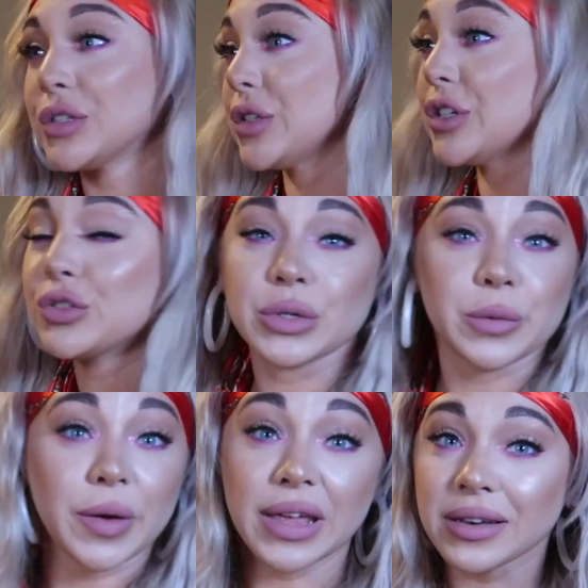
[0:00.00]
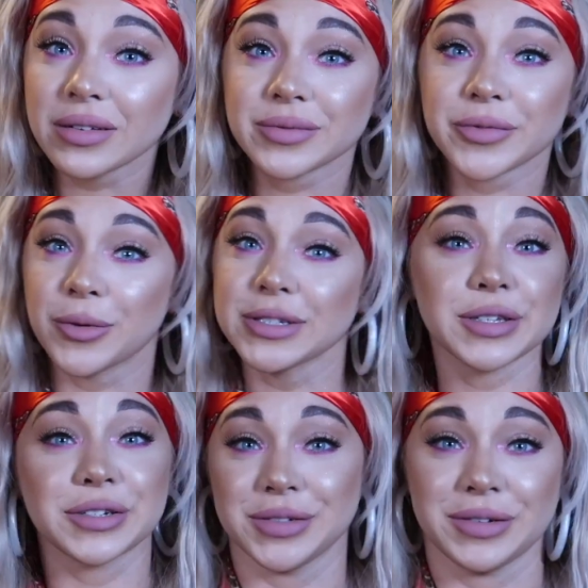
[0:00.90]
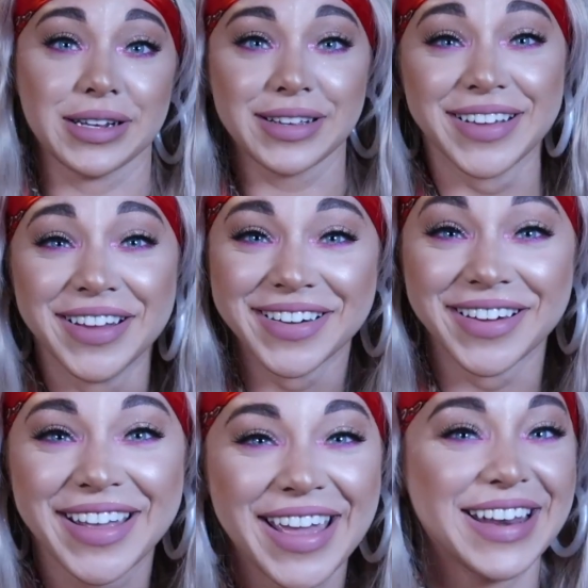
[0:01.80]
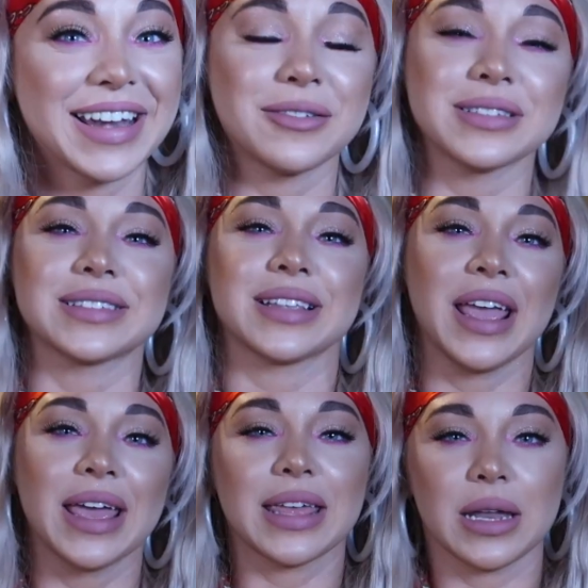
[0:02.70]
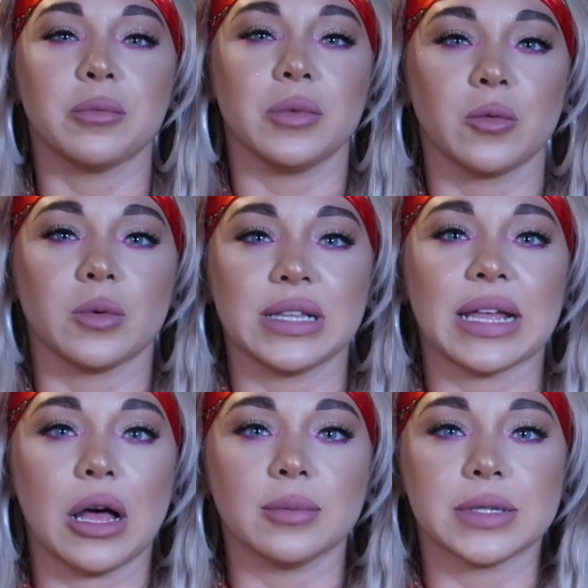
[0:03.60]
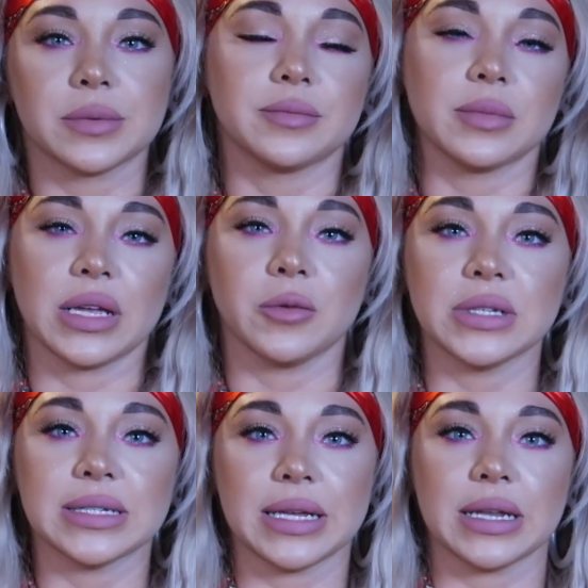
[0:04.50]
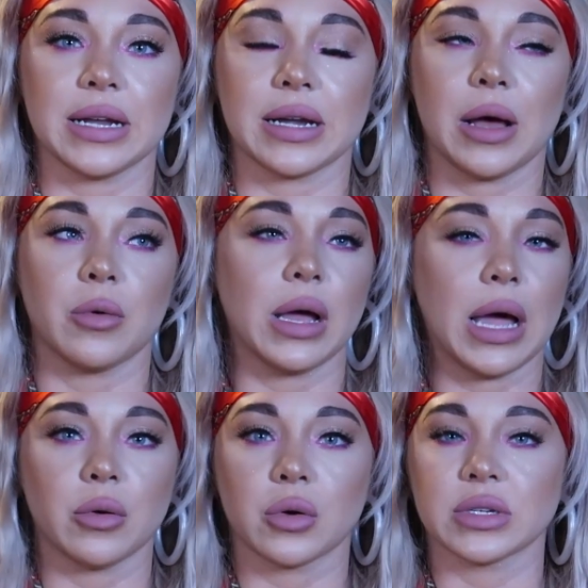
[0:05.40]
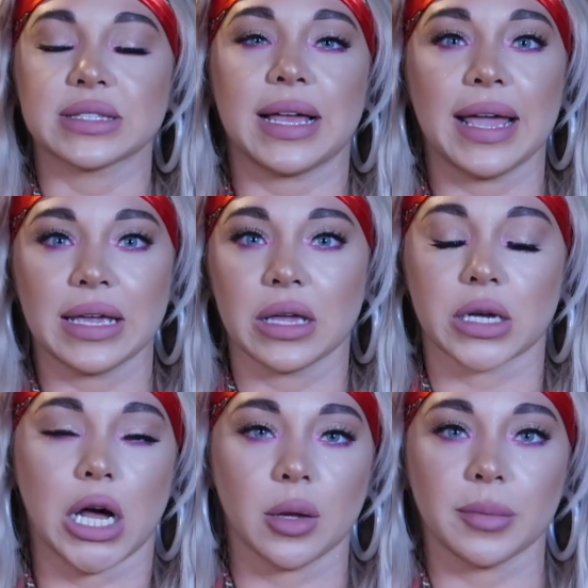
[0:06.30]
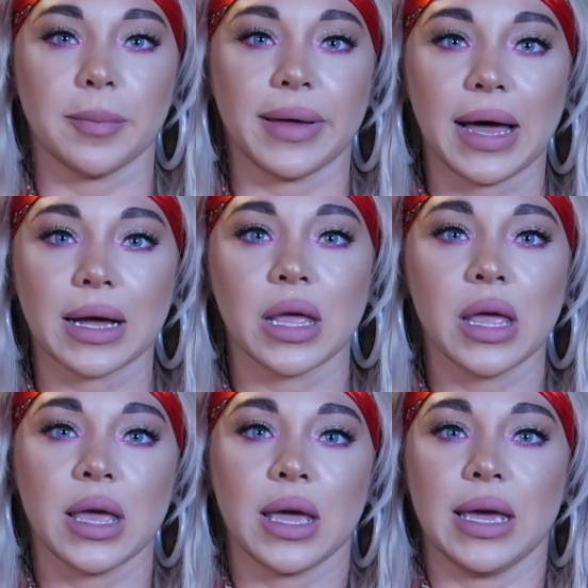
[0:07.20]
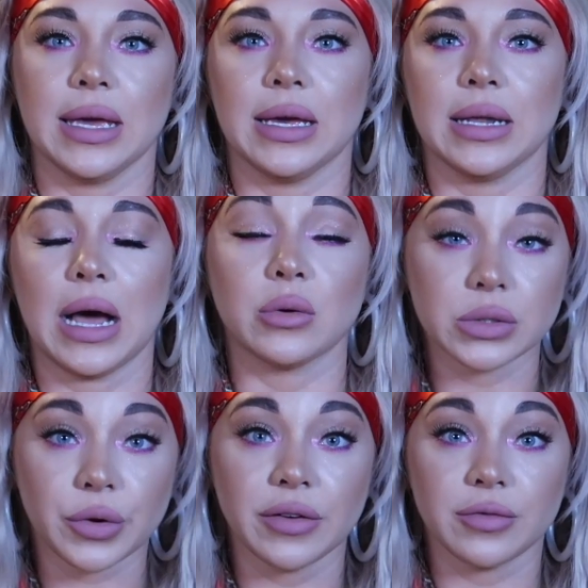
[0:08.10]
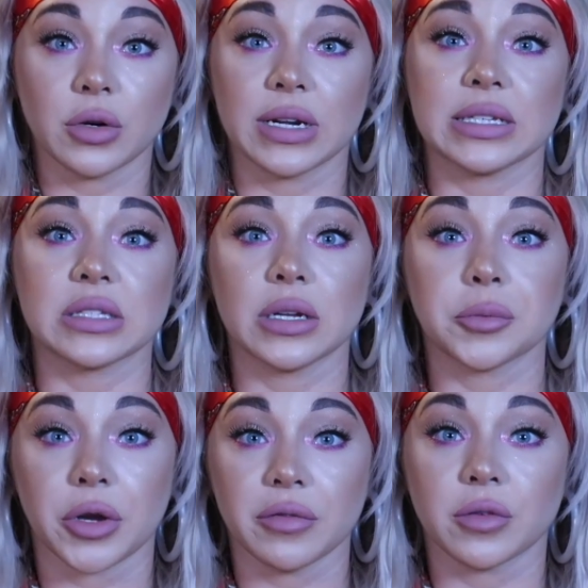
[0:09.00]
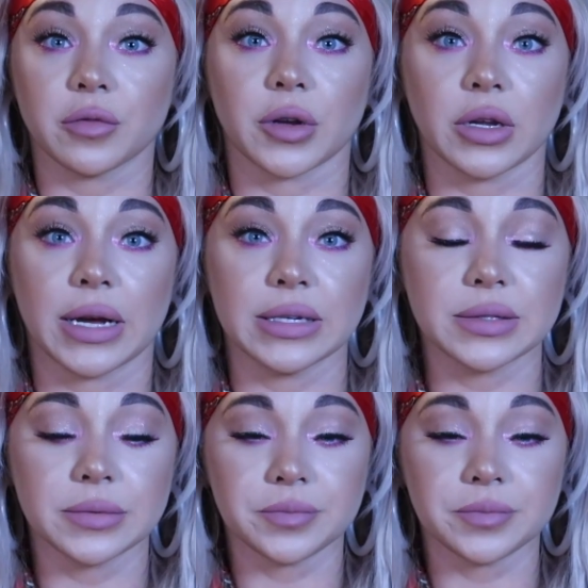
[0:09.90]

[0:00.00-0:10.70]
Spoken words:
surgery, what surgery? And it really helped. It really did. And I would always like and comment back, and I was grateful, and I still am grateful for you guys,